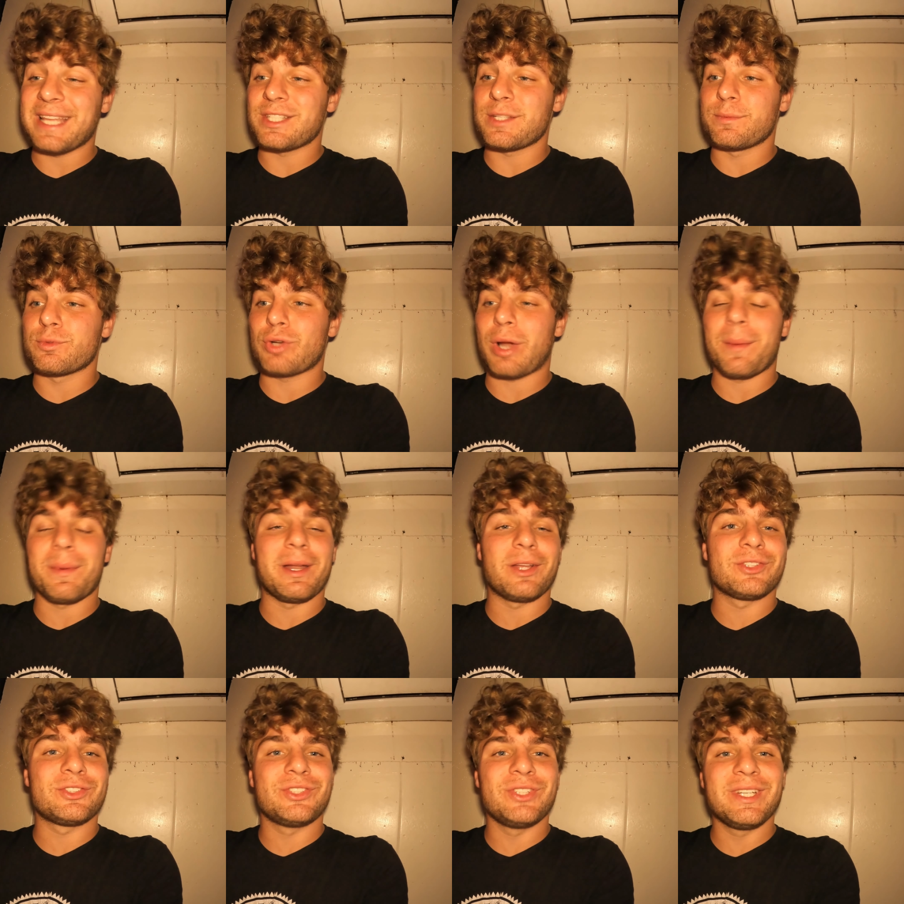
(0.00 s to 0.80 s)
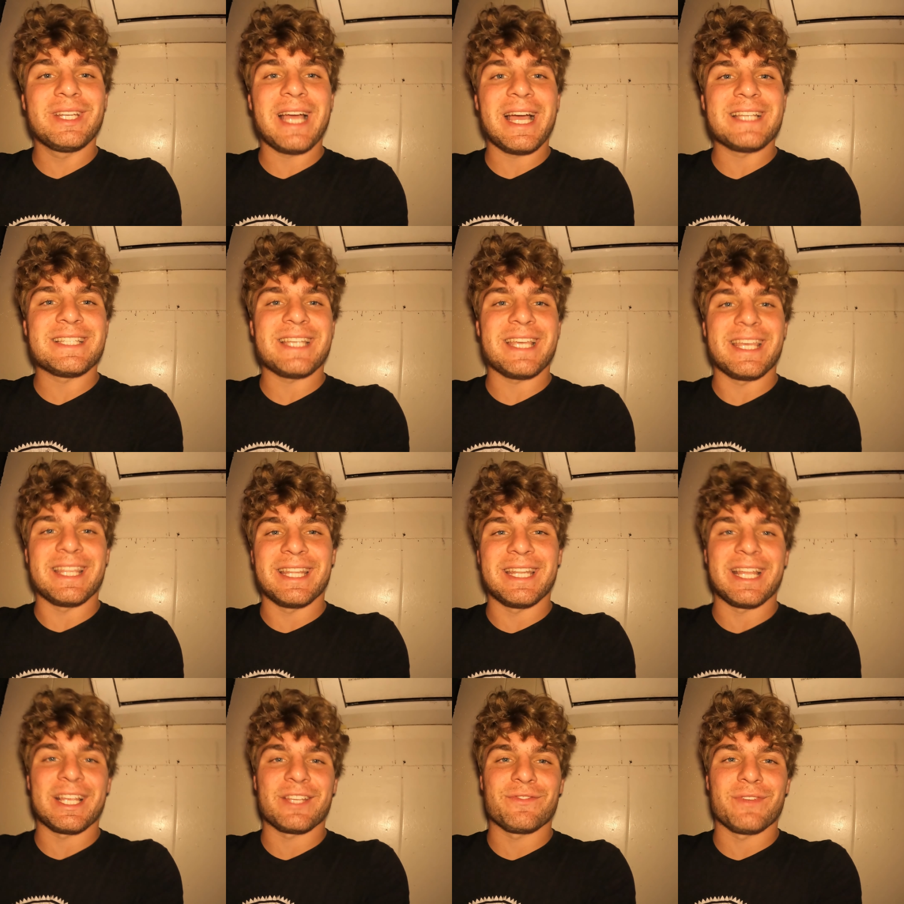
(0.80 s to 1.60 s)
and subscribe, and I'll see you guys
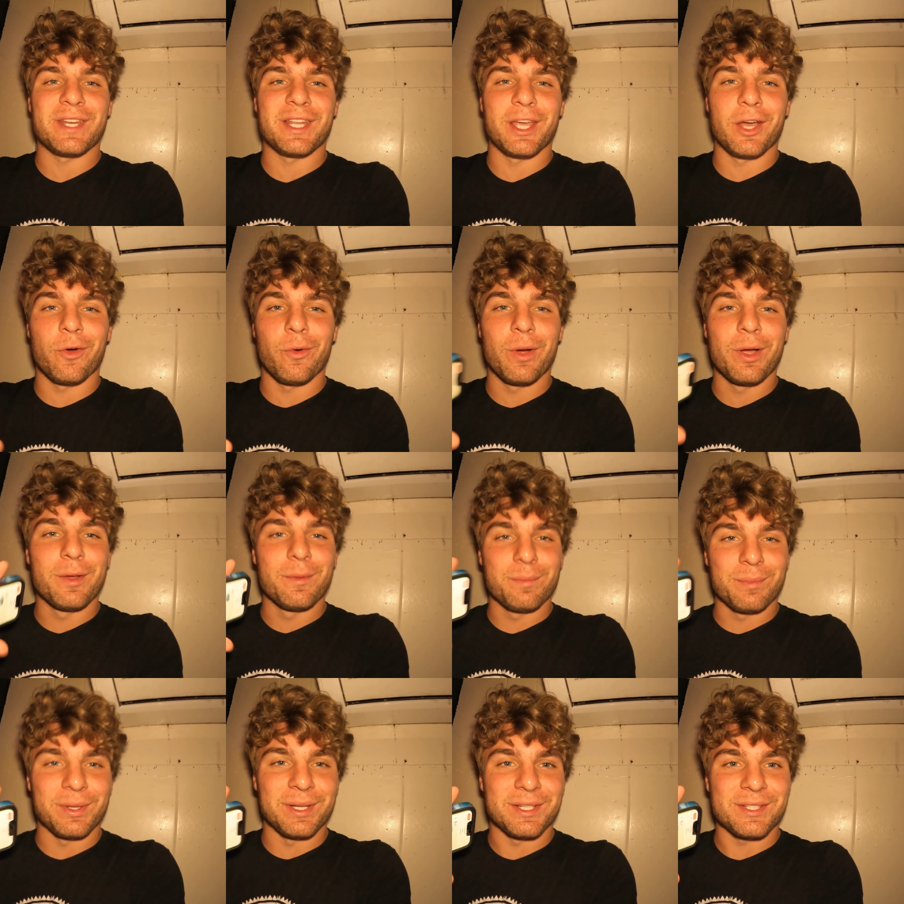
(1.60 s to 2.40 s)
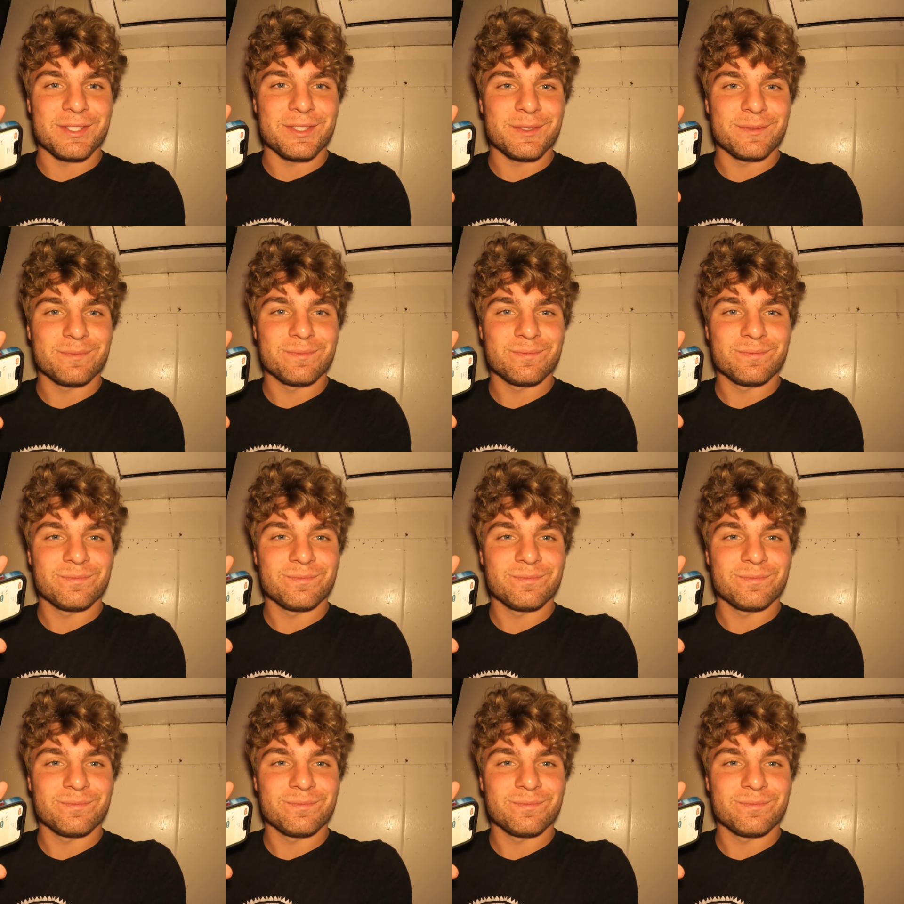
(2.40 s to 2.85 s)
in the next video. Peace.